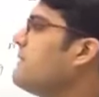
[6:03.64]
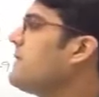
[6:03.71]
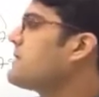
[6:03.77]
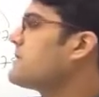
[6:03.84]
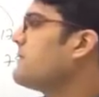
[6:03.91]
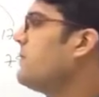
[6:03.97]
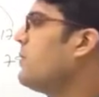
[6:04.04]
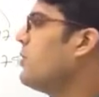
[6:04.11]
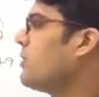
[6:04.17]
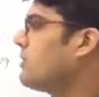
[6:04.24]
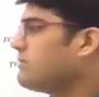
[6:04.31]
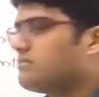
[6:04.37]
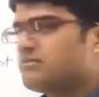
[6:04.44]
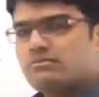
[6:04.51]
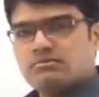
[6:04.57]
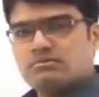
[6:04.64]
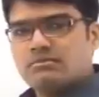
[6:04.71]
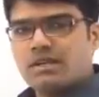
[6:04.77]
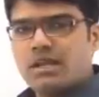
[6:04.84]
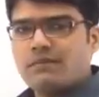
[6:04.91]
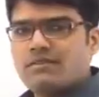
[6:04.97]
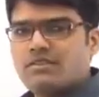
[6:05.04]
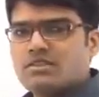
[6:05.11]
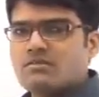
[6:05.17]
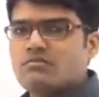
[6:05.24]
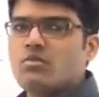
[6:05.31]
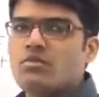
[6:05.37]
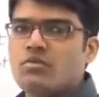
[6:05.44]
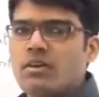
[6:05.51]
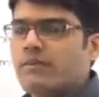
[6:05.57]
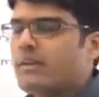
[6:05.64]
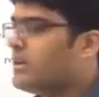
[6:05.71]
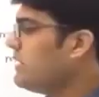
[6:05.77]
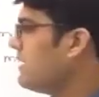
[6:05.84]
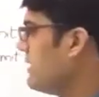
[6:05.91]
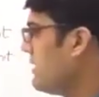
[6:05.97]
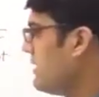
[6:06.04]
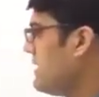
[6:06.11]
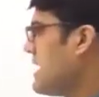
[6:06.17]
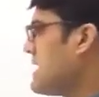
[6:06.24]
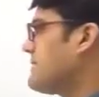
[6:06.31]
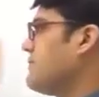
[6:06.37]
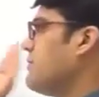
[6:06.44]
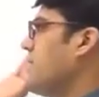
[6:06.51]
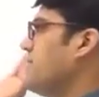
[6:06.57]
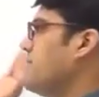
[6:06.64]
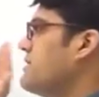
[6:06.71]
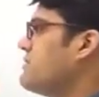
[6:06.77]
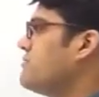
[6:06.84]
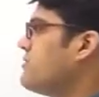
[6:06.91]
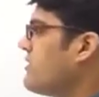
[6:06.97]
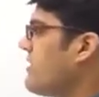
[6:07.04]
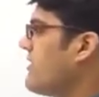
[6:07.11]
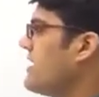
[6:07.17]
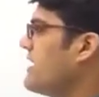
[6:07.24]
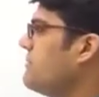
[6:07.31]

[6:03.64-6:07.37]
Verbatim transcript: First four have been just moved away, last four have been just moved away.